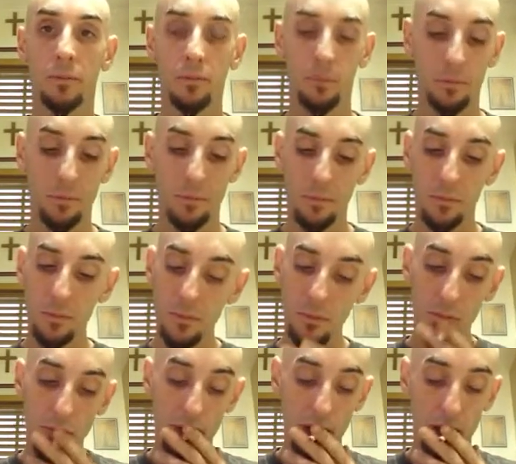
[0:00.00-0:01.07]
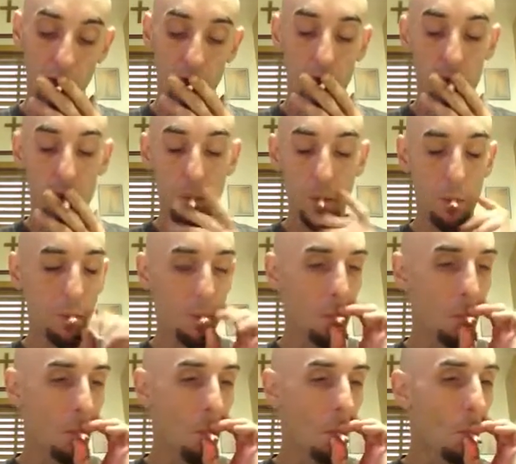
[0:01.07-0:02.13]

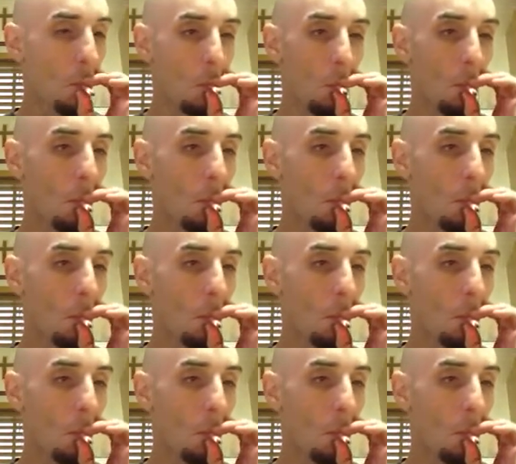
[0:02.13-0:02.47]
No one is speaking in this clip.